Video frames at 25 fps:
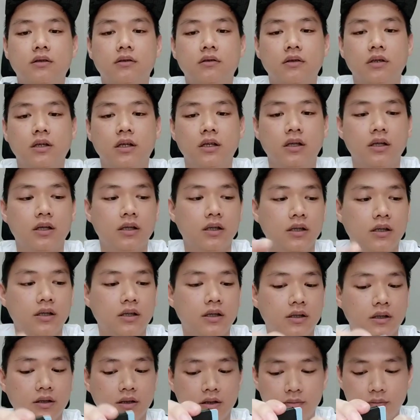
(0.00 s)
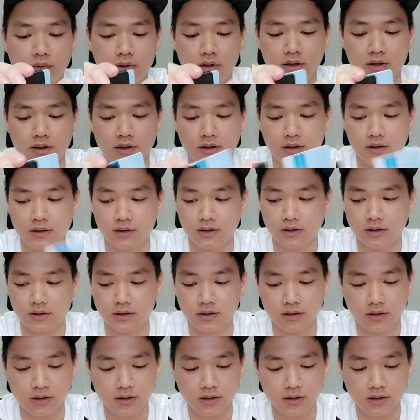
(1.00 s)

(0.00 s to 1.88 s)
Okay, let me just